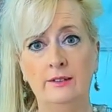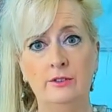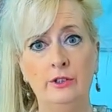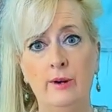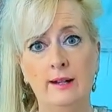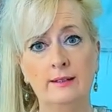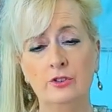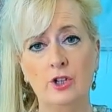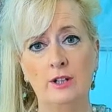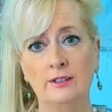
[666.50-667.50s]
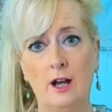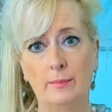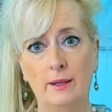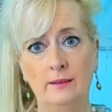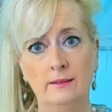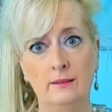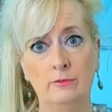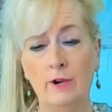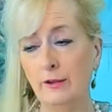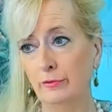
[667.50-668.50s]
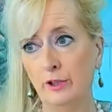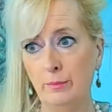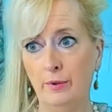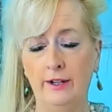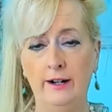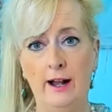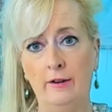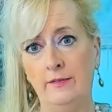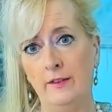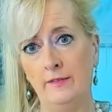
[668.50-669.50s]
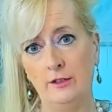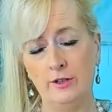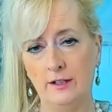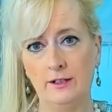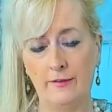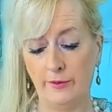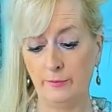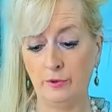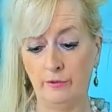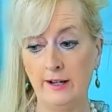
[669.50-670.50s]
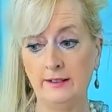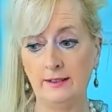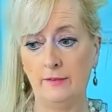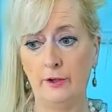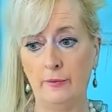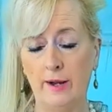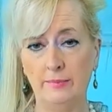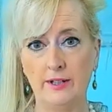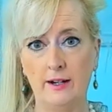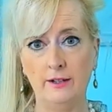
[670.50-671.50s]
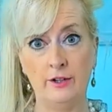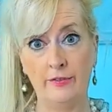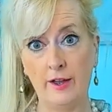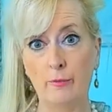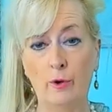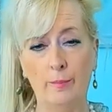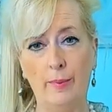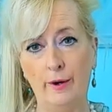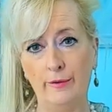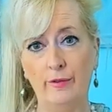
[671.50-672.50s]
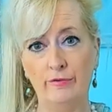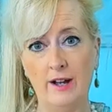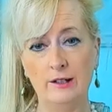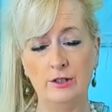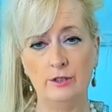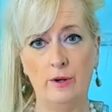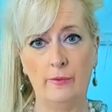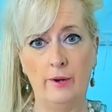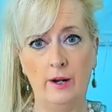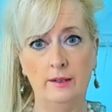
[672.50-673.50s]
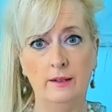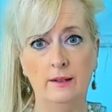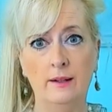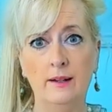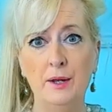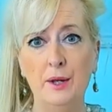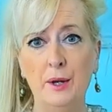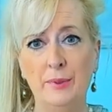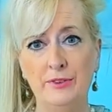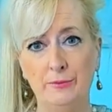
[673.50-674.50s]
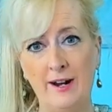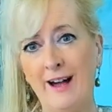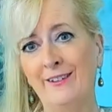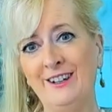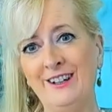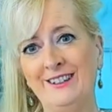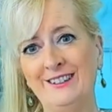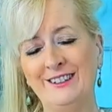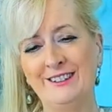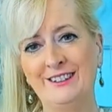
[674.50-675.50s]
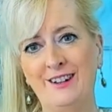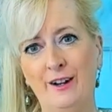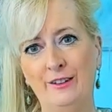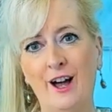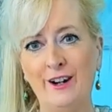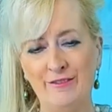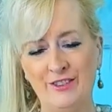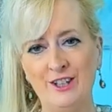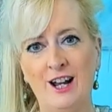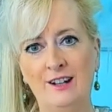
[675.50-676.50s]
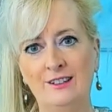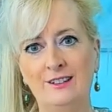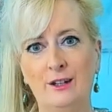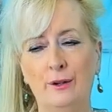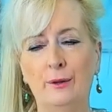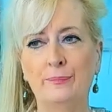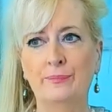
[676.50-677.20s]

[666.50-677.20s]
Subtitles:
in the U.S., as Johns Hopkins rightfully pointed out, and then they tried to get them to erase it on their website. You know, they were part of Event 201. But the reality is a lot of the deaths that